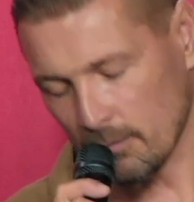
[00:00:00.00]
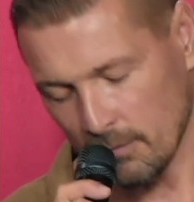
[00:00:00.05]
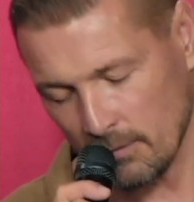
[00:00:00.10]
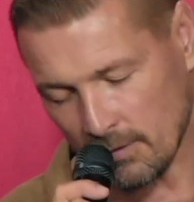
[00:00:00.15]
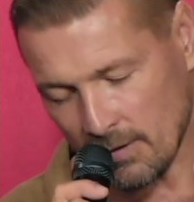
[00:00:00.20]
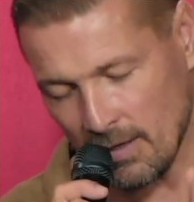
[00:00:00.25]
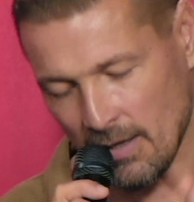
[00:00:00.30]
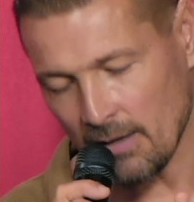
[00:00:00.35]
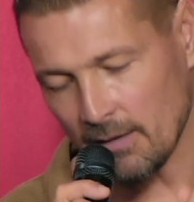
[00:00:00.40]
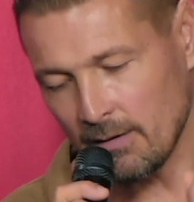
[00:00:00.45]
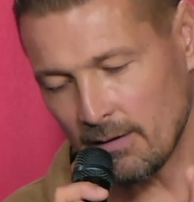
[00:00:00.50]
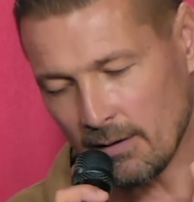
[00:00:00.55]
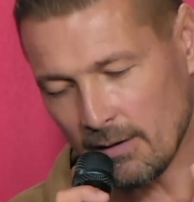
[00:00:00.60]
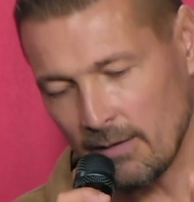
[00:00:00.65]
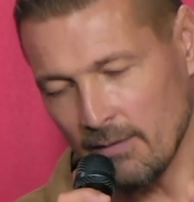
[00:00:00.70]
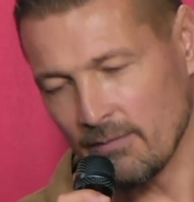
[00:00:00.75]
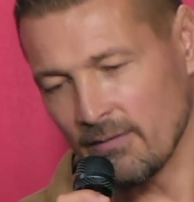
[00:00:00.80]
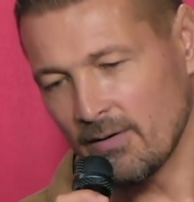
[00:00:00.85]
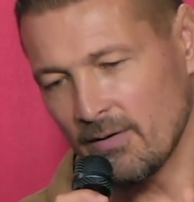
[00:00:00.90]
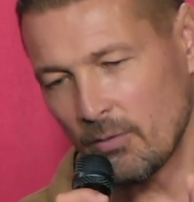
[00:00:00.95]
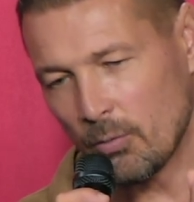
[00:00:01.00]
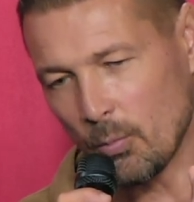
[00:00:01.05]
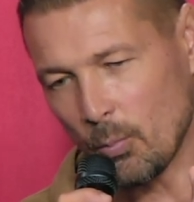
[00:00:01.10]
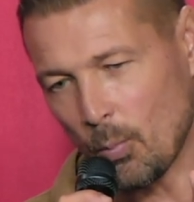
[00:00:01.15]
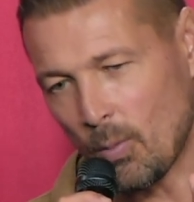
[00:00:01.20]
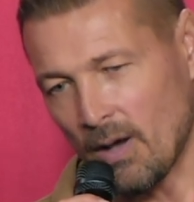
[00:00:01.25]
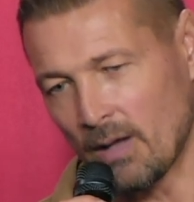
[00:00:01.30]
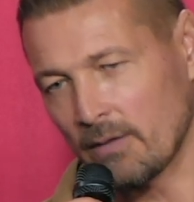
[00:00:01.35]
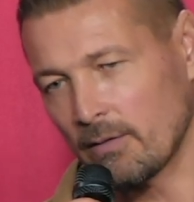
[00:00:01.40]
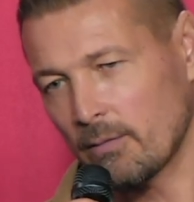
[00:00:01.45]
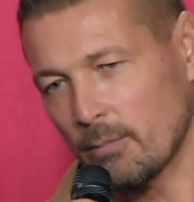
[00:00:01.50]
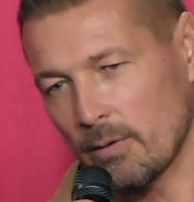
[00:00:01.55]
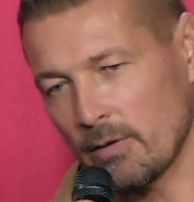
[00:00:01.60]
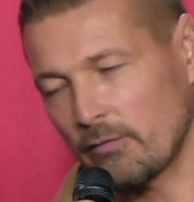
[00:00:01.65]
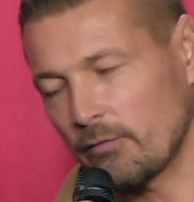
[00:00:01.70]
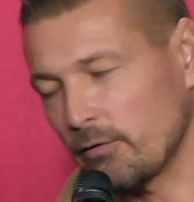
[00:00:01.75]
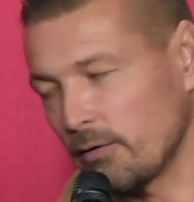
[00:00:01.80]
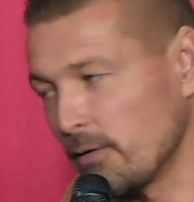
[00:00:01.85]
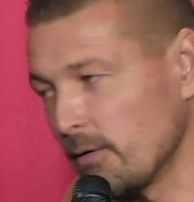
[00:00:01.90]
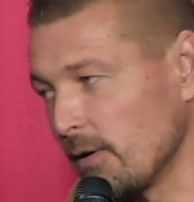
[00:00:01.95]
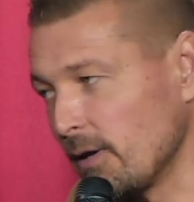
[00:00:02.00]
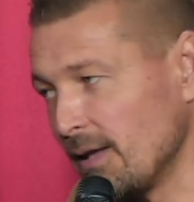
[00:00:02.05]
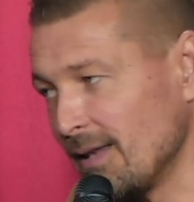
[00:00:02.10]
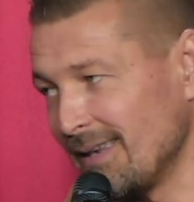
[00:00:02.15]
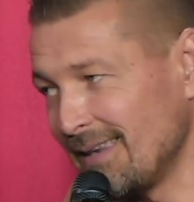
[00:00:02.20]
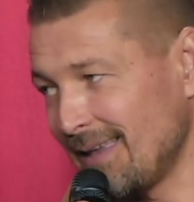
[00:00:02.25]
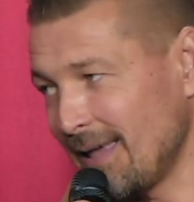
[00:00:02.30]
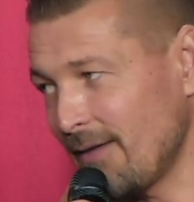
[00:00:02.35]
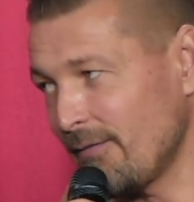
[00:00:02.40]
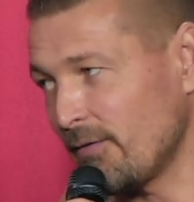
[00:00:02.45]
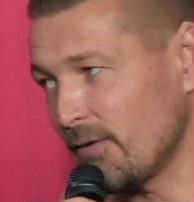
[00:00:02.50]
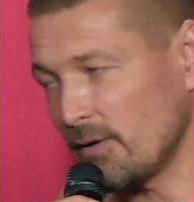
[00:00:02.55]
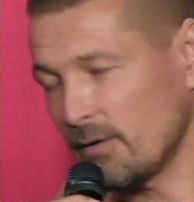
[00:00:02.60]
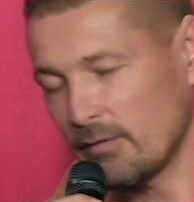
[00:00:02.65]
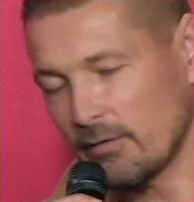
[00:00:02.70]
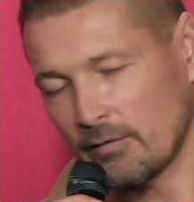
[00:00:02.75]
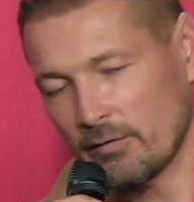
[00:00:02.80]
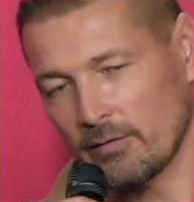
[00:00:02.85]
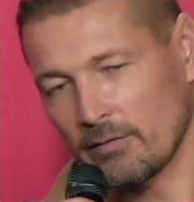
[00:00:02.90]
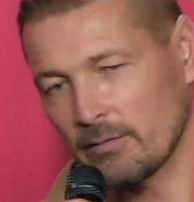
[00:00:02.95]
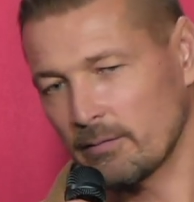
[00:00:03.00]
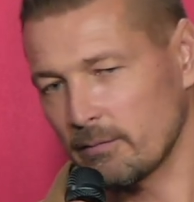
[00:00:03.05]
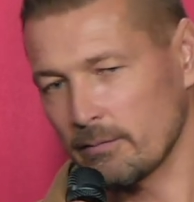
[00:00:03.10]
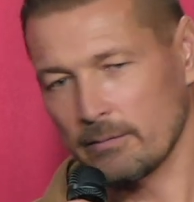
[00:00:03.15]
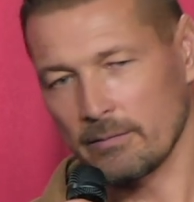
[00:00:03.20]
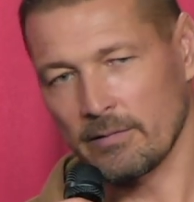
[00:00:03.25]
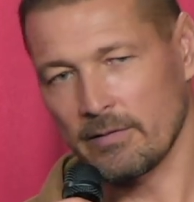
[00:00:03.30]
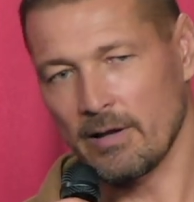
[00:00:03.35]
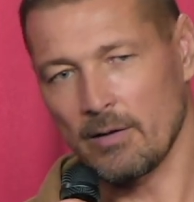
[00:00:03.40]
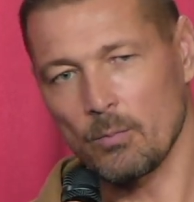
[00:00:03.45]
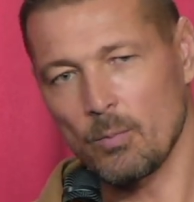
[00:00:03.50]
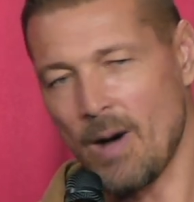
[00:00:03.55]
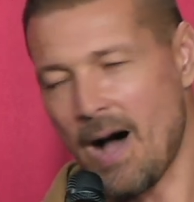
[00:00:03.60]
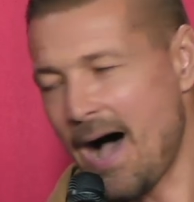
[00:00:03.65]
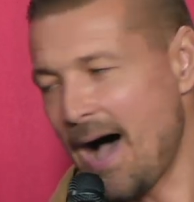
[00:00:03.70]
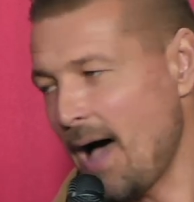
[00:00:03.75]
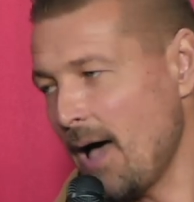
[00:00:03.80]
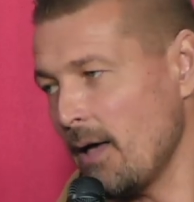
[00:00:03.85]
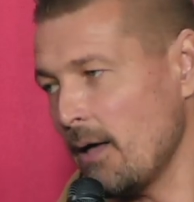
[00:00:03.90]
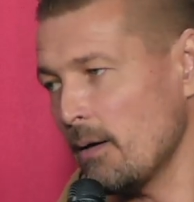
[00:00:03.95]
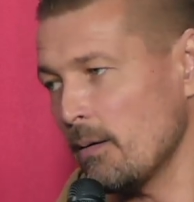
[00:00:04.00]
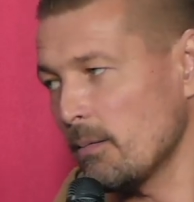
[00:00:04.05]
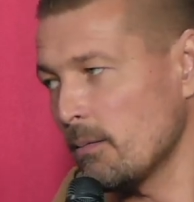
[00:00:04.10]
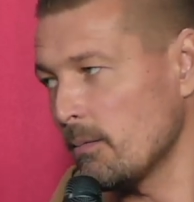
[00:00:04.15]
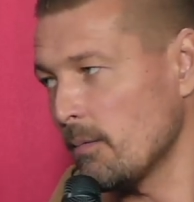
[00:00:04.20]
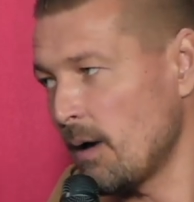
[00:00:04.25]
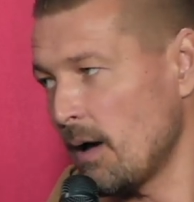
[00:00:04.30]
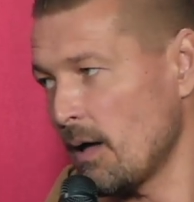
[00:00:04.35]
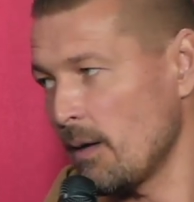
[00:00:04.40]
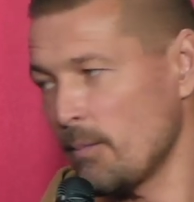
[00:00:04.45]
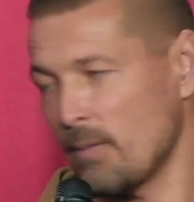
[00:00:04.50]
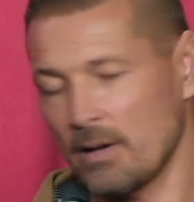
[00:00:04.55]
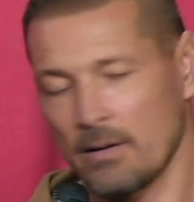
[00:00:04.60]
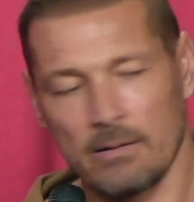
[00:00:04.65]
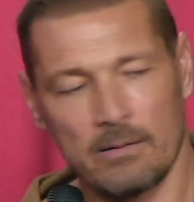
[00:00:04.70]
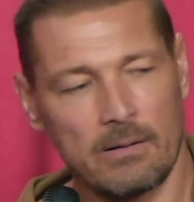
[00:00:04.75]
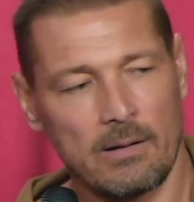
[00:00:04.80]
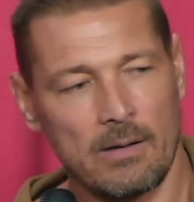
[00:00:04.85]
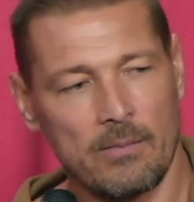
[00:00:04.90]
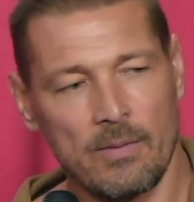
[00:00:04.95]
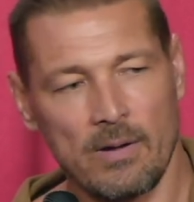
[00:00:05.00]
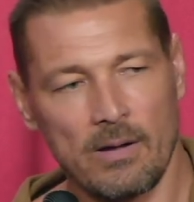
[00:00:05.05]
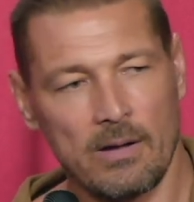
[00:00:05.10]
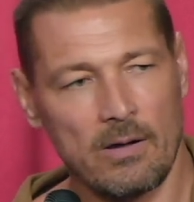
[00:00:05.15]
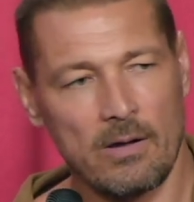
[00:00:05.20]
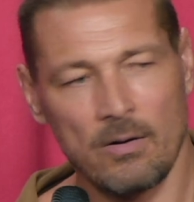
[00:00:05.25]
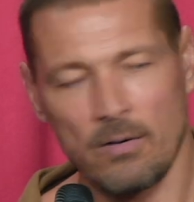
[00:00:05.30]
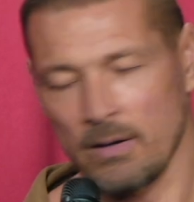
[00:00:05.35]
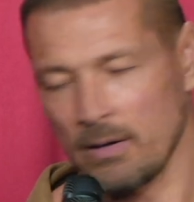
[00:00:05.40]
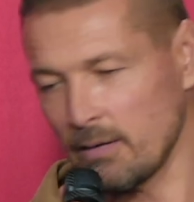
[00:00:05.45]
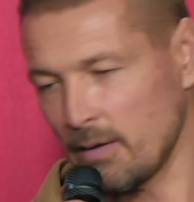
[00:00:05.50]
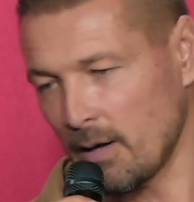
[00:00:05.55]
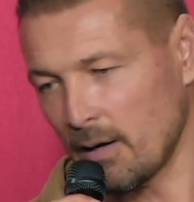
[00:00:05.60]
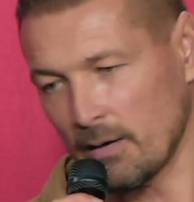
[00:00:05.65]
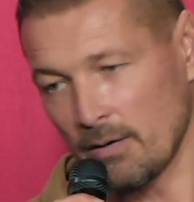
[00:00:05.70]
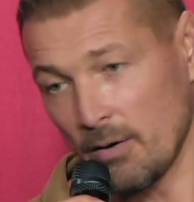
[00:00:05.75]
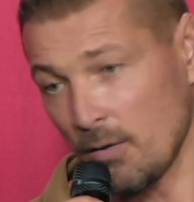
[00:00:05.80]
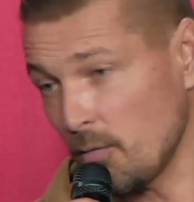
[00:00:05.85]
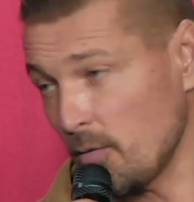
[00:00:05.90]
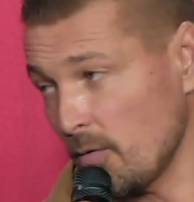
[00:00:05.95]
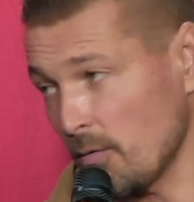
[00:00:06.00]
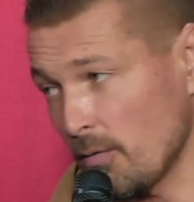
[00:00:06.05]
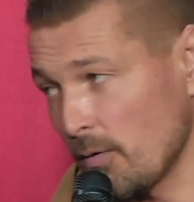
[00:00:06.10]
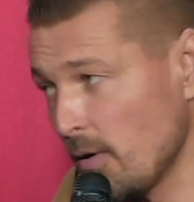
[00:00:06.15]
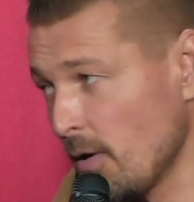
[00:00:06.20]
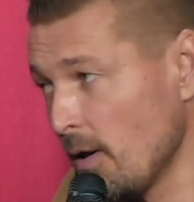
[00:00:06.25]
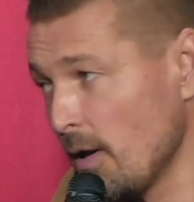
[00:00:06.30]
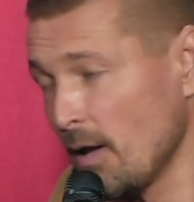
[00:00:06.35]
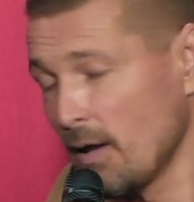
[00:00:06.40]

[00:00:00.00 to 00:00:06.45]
not even one question. He never said, "Why? Why am I am I going there?" No, no.